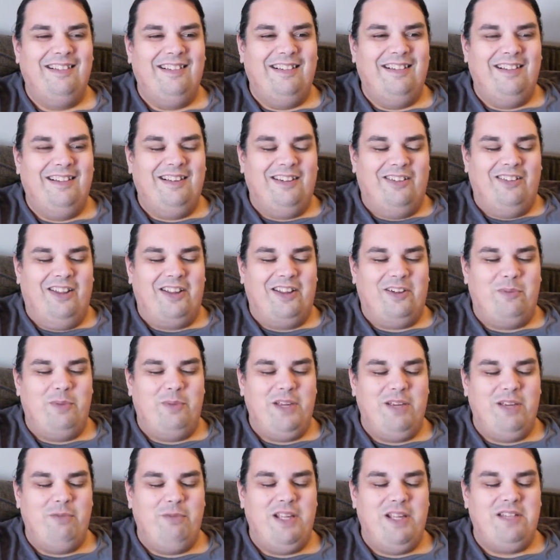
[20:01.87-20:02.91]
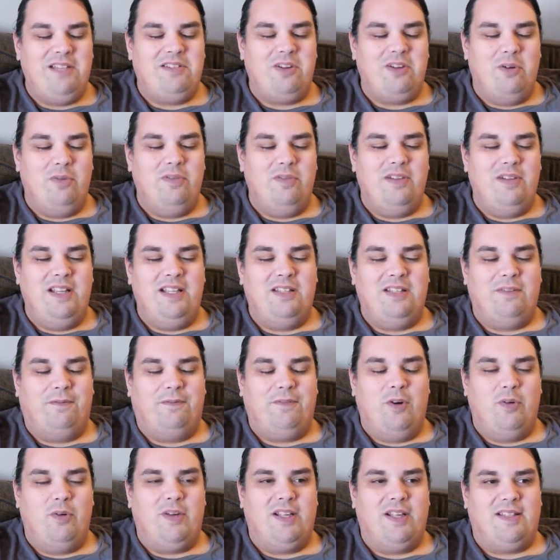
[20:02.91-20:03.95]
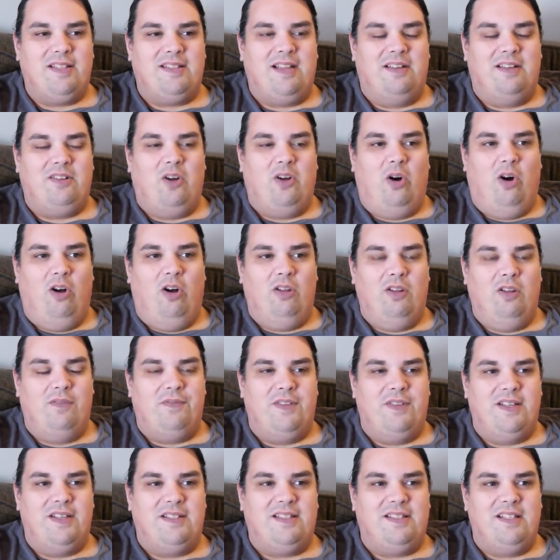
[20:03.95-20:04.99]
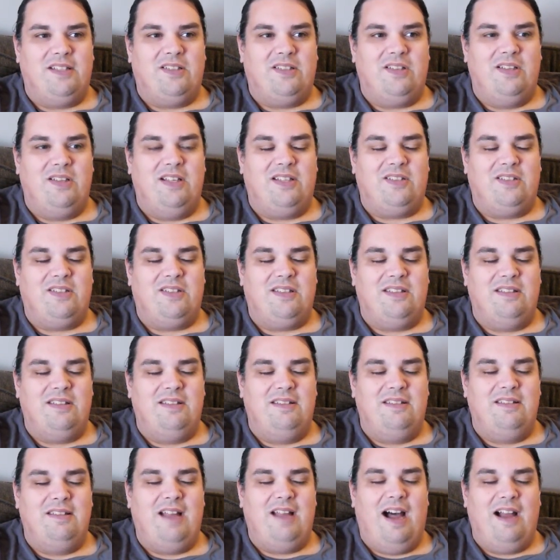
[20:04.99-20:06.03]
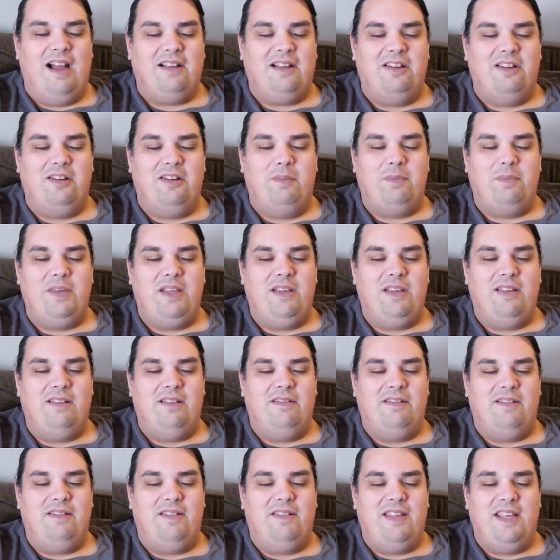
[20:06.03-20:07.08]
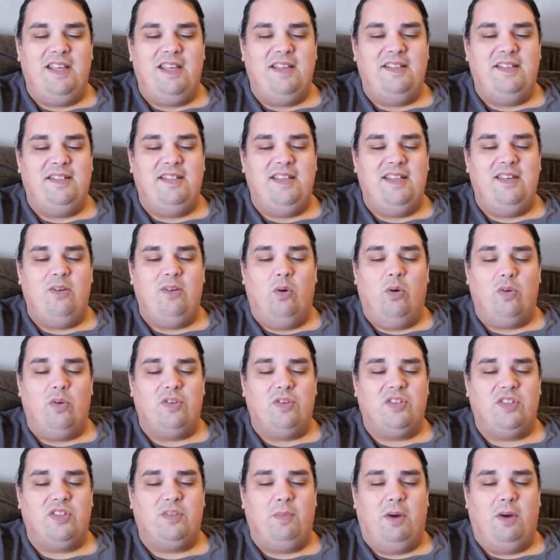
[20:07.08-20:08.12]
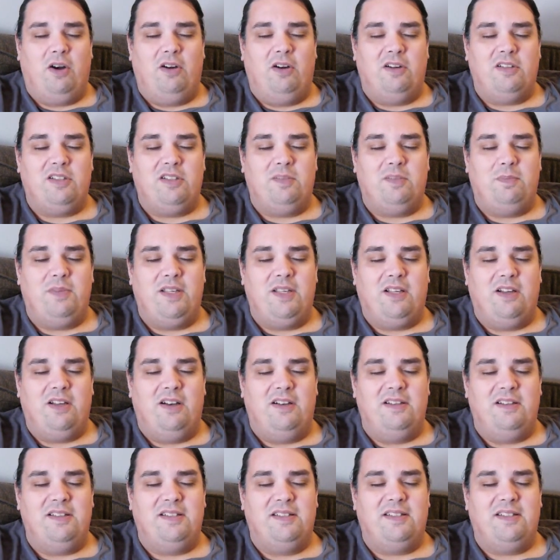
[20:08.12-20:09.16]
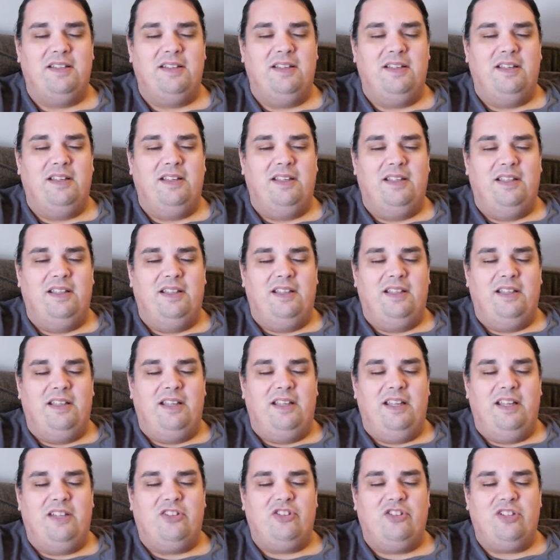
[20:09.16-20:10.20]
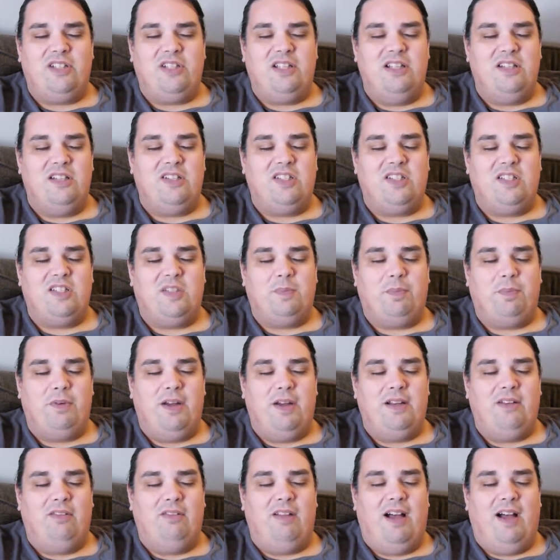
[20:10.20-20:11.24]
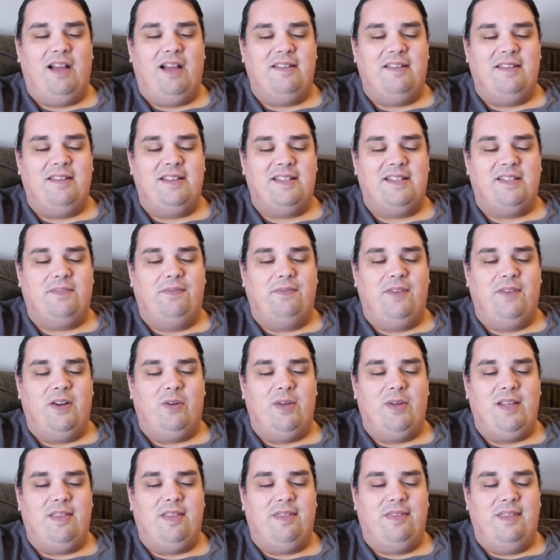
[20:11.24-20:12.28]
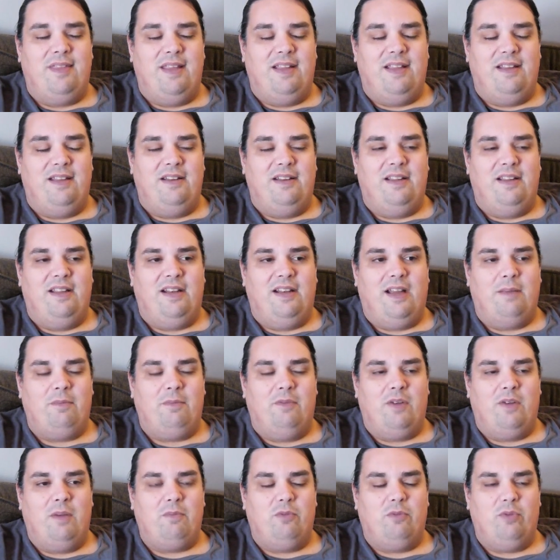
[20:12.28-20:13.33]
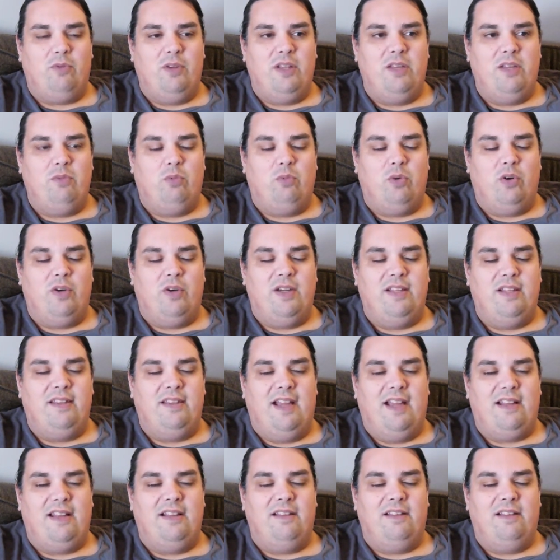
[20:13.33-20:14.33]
Like we we don't need to focus on all of this. It's it's not going to be easy or smart because it's just going to spread a lot of this very thin and I'm I'm really worried that